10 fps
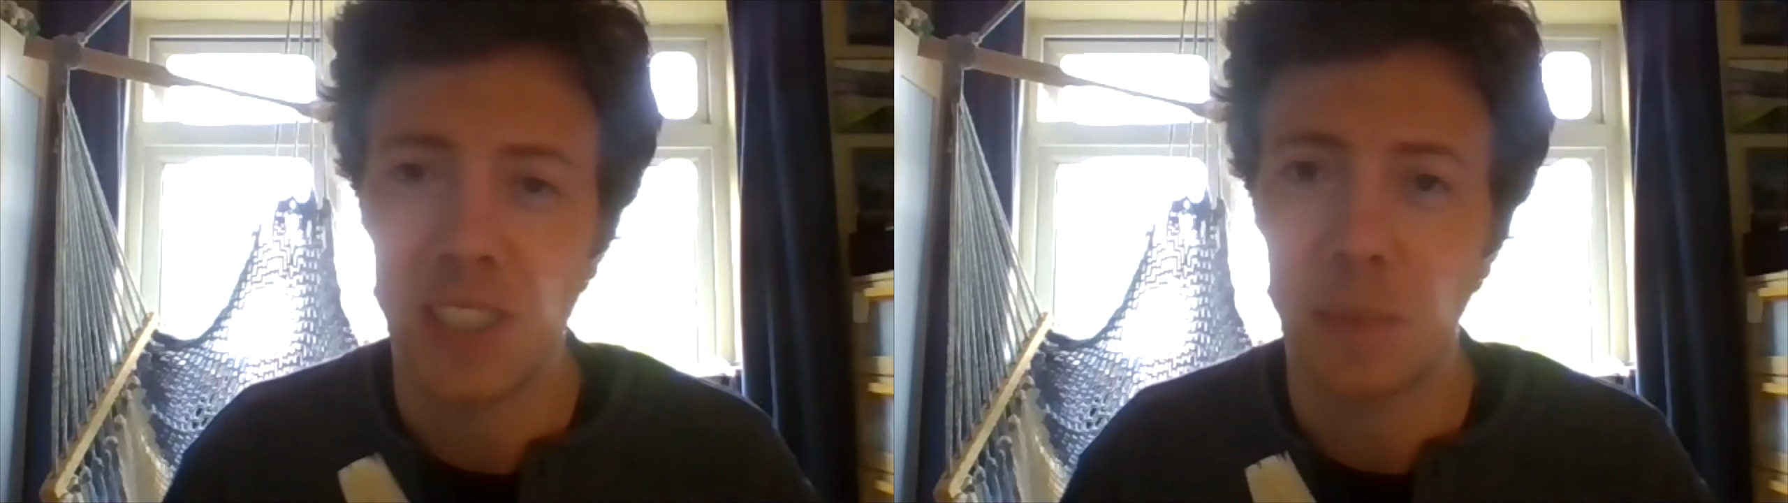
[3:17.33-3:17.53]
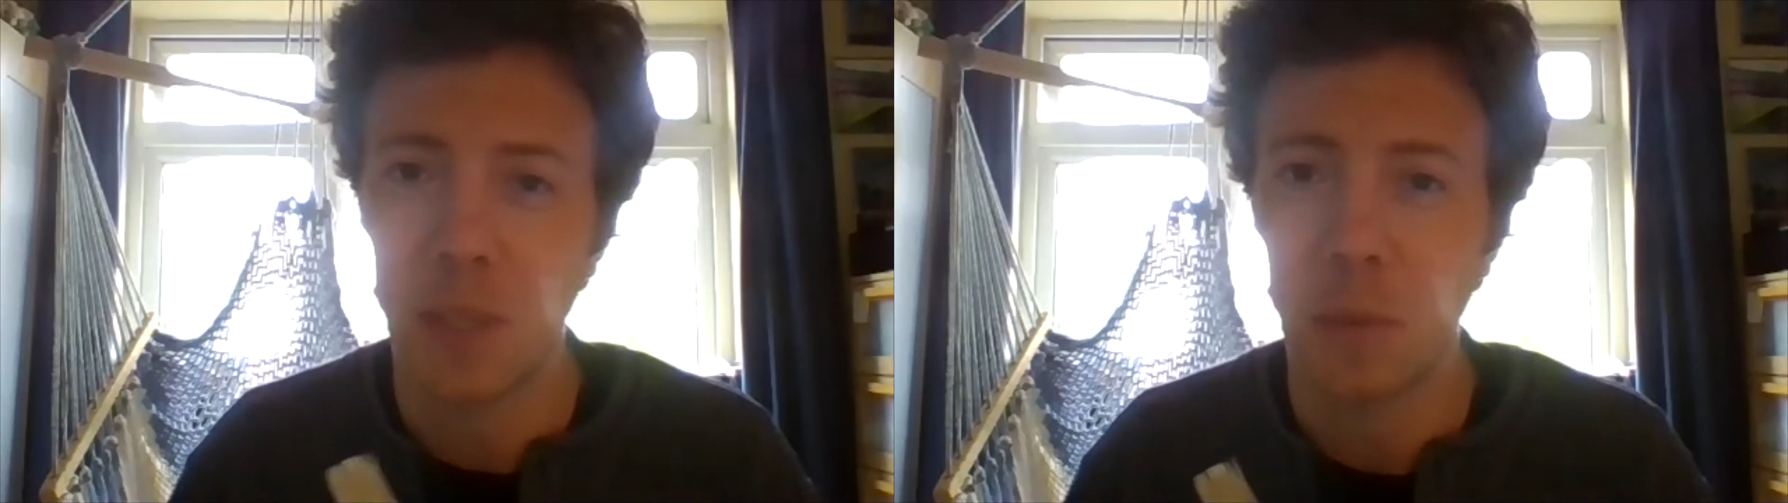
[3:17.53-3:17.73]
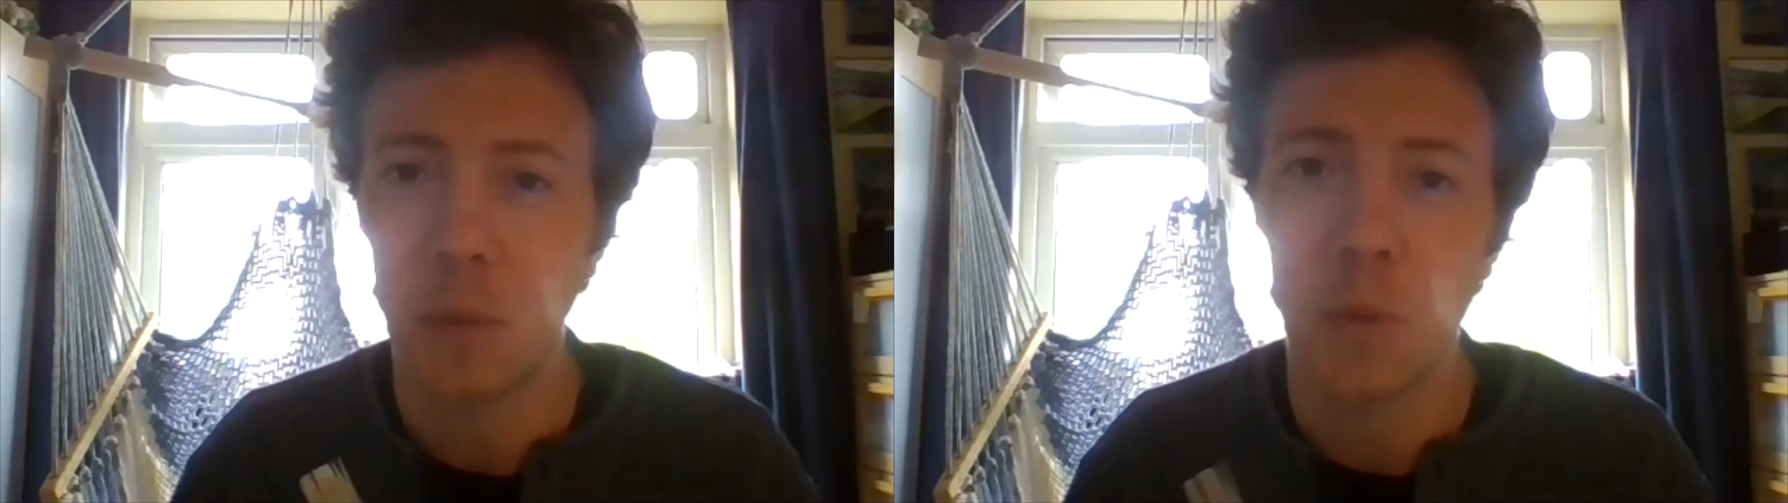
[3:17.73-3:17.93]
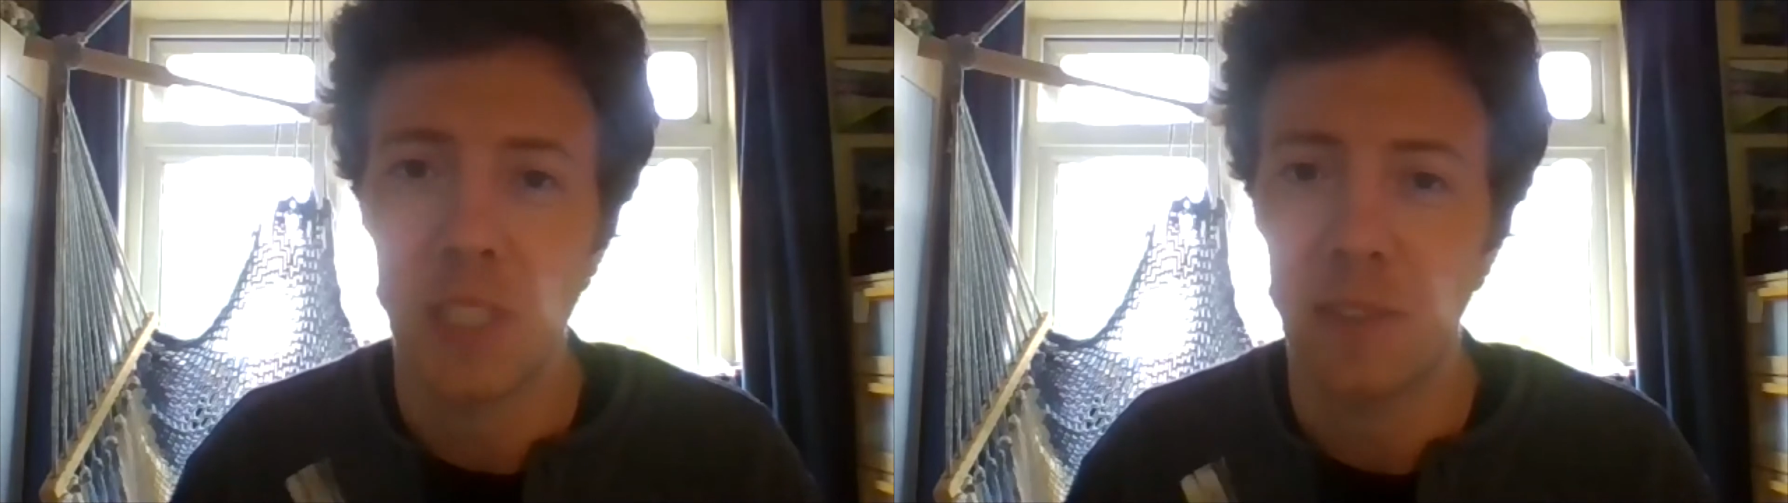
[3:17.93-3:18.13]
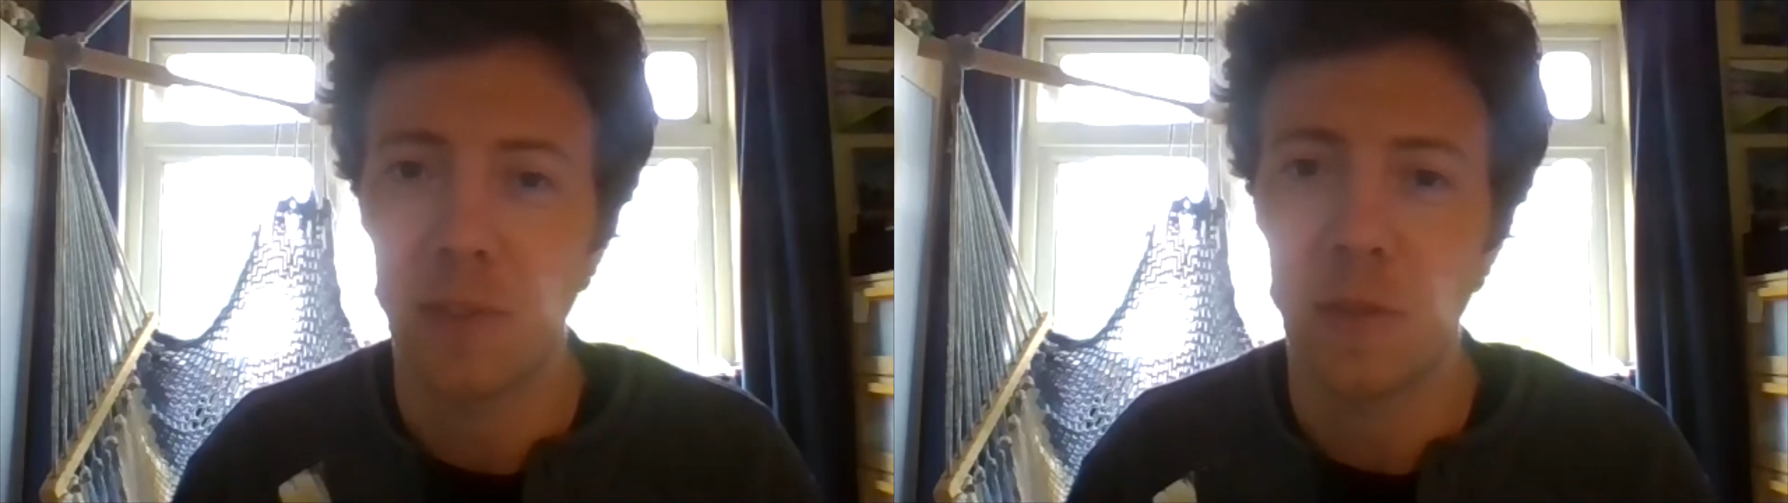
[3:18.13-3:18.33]
Sometimes we will
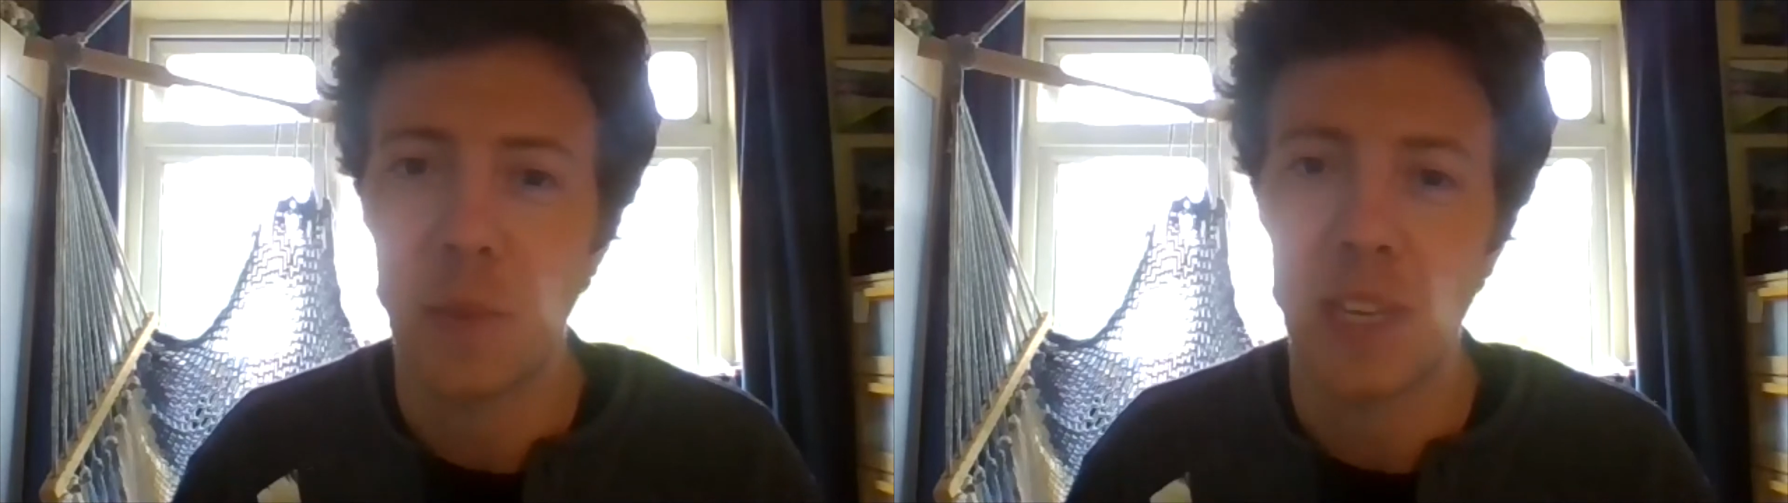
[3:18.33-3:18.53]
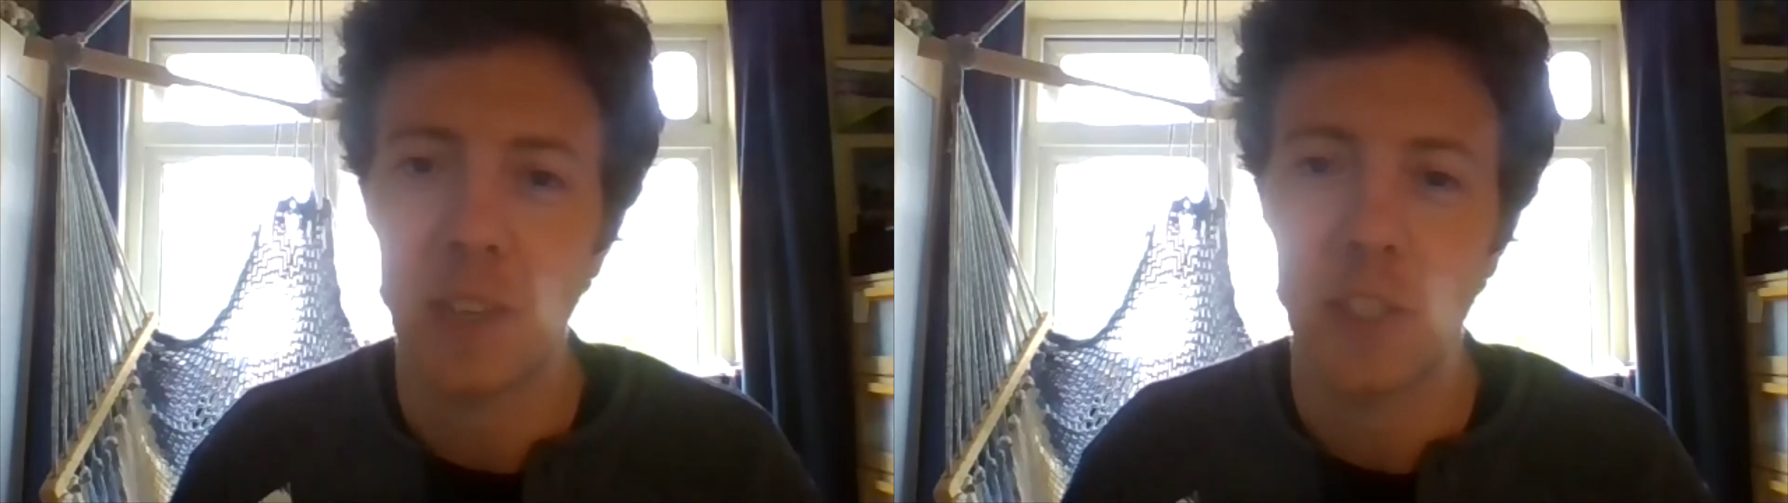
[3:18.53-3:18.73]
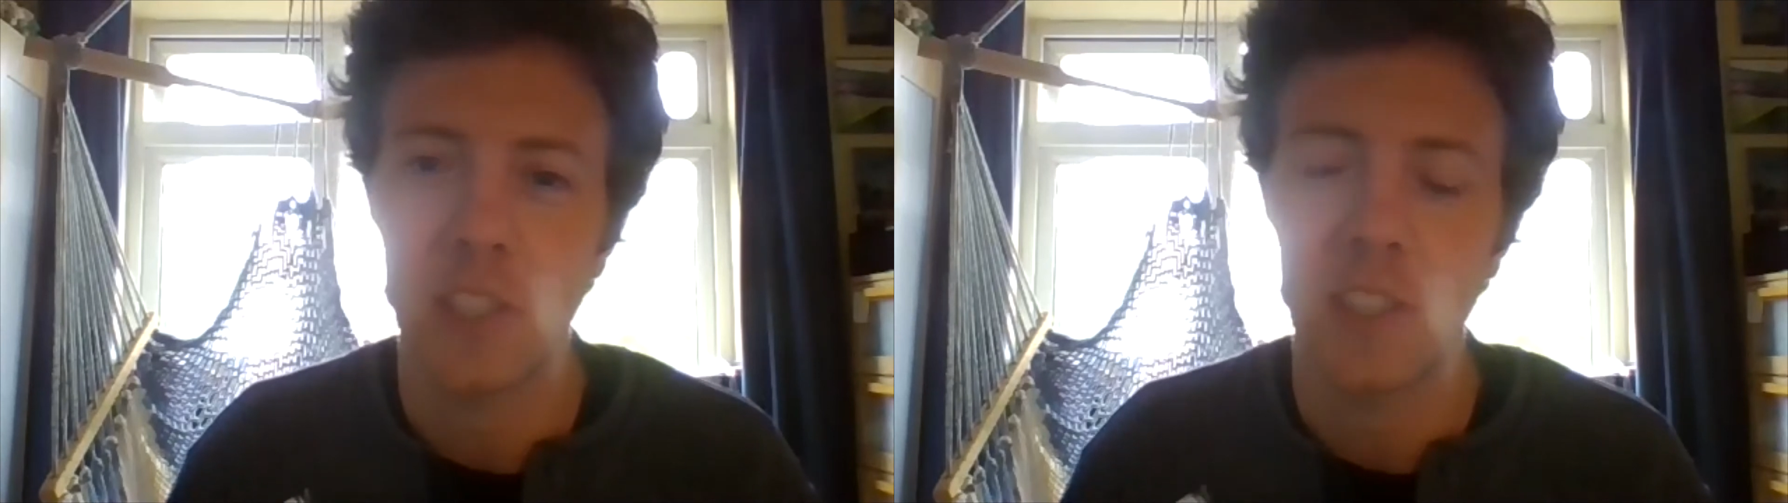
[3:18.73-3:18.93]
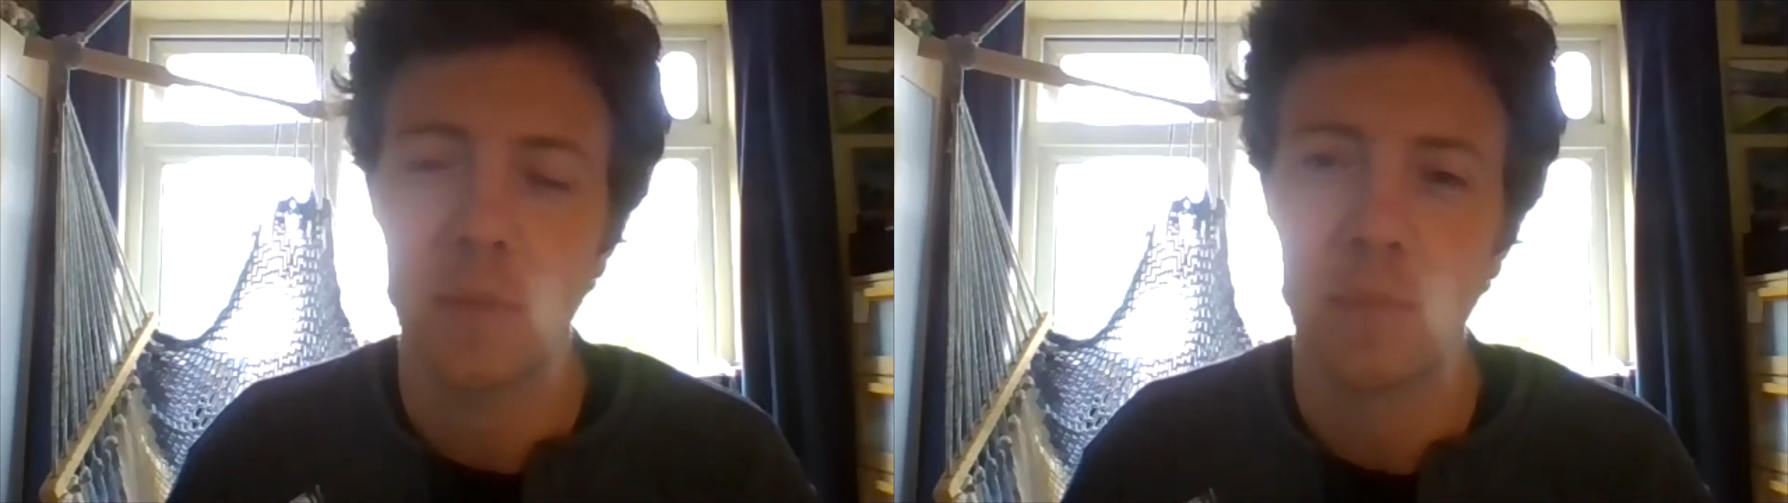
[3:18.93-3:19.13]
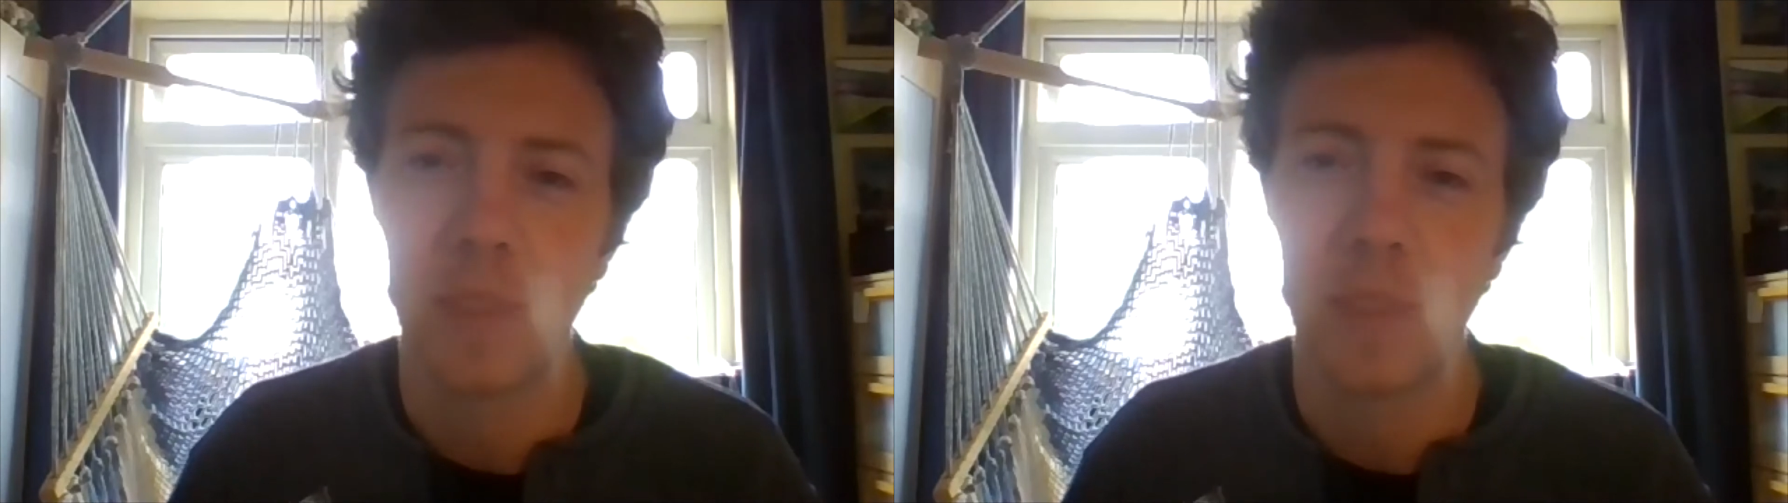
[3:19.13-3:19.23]
suffer for being a Christian,